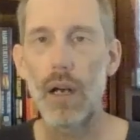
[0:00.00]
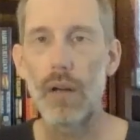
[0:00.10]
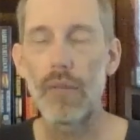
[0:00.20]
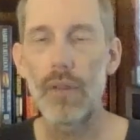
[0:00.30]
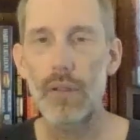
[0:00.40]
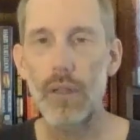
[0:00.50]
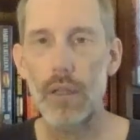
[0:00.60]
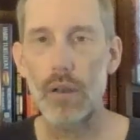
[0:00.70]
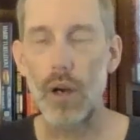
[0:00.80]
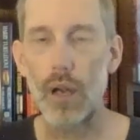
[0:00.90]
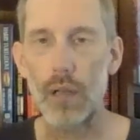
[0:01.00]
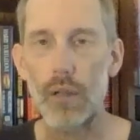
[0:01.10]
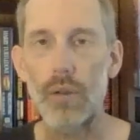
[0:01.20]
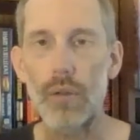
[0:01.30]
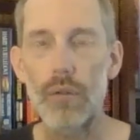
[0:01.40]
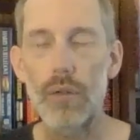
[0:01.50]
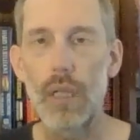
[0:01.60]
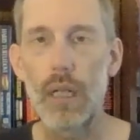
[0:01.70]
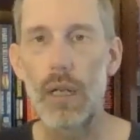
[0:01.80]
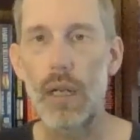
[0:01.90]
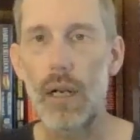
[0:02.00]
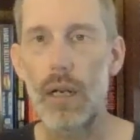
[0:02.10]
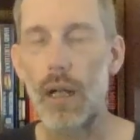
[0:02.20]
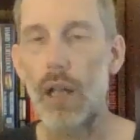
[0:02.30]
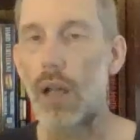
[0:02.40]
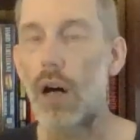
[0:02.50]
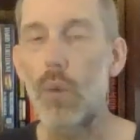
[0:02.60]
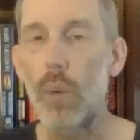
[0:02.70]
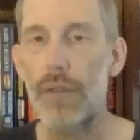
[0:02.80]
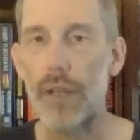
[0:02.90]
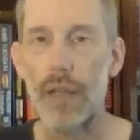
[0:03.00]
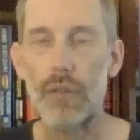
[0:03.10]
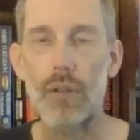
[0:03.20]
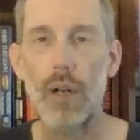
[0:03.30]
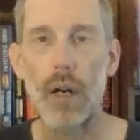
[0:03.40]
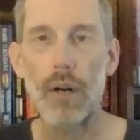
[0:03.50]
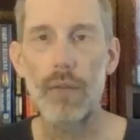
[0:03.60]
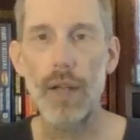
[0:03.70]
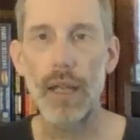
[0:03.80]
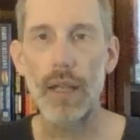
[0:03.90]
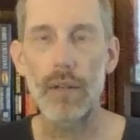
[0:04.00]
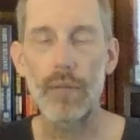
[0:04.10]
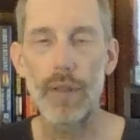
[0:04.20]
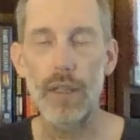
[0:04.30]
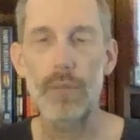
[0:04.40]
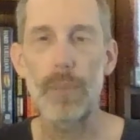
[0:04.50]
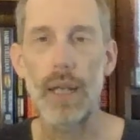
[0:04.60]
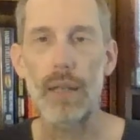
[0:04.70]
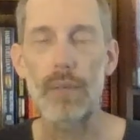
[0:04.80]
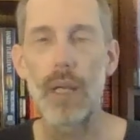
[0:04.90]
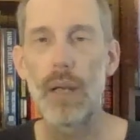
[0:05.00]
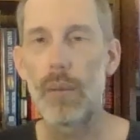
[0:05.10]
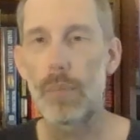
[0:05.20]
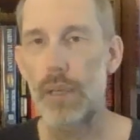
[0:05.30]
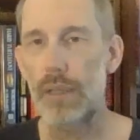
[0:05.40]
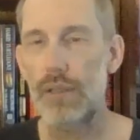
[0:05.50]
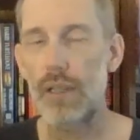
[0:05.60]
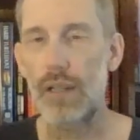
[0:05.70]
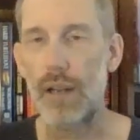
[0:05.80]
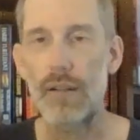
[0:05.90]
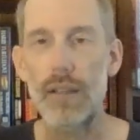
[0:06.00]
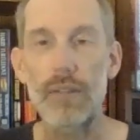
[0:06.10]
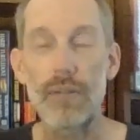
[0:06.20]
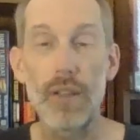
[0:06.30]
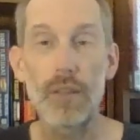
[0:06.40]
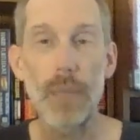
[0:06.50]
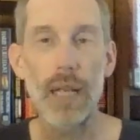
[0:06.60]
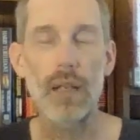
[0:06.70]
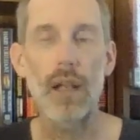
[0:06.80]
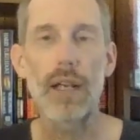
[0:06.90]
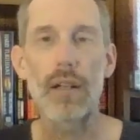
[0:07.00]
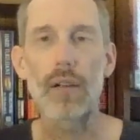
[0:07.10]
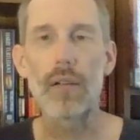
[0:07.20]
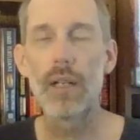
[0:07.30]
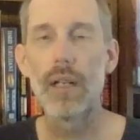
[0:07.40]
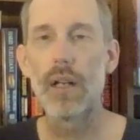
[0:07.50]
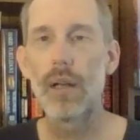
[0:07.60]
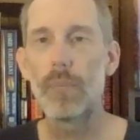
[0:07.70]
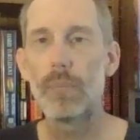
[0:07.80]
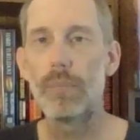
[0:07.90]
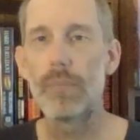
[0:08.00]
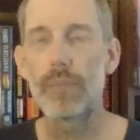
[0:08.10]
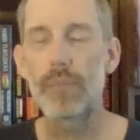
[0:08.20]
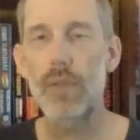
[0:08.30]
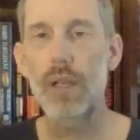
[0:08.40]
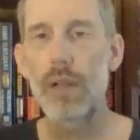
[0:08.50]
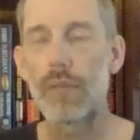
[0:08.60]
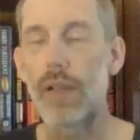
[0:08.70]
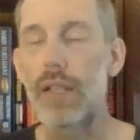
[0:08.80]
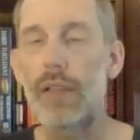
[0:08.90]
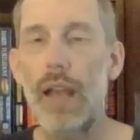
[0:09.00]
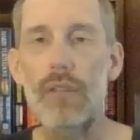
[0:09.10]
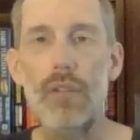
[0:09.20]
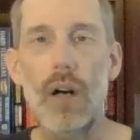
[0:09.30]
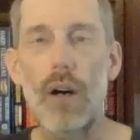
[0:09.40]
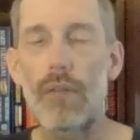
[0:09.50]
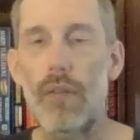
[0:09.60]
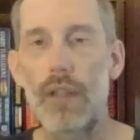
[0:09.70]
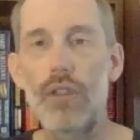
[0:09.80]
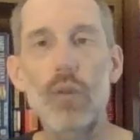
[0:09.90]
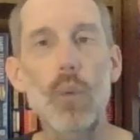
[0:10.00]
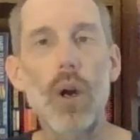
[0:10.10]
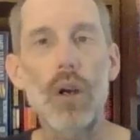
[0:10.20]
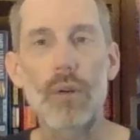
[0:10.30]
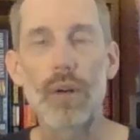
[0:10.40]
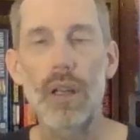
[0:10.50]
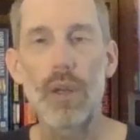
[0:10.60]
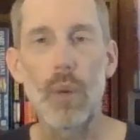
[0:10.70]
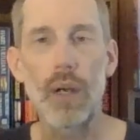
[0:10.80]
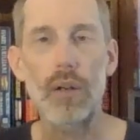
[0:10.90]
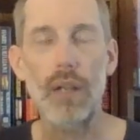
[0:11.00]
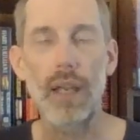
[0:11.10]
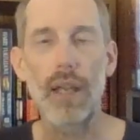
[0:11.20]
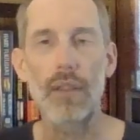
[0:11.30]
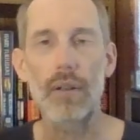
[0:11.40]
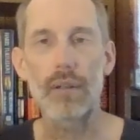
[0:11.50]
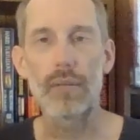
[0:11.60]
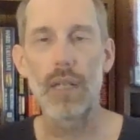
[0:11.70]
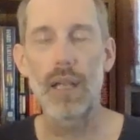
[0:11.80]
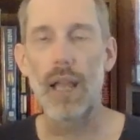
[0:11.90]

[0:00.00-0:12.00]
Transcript: of the Chronicles, uh, along with Tasslehoff and Fizban. But uh, I'll get to Fizban later. Flint and Tasslehoff, they just work really well together,